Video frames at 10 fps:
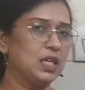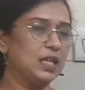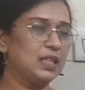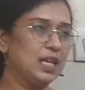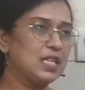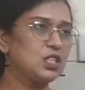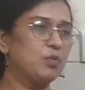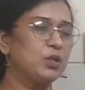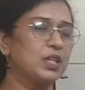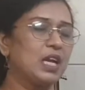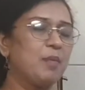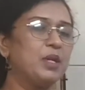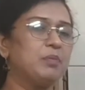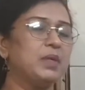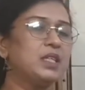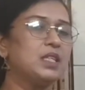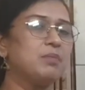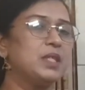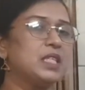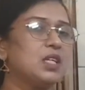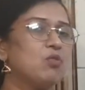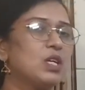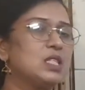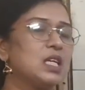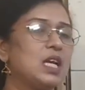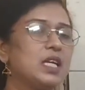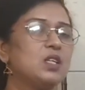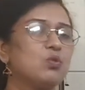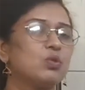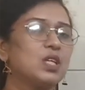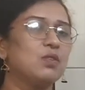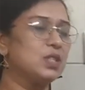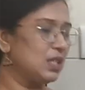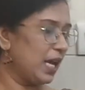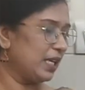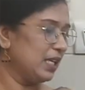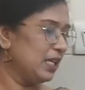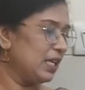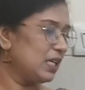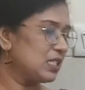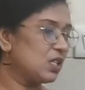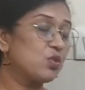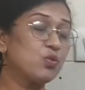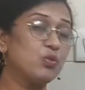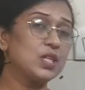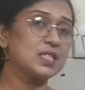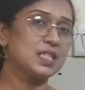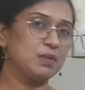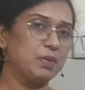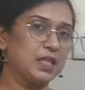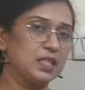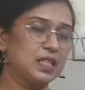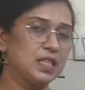And the last number, the cabinet meeting was held in 2009. It's a true statement.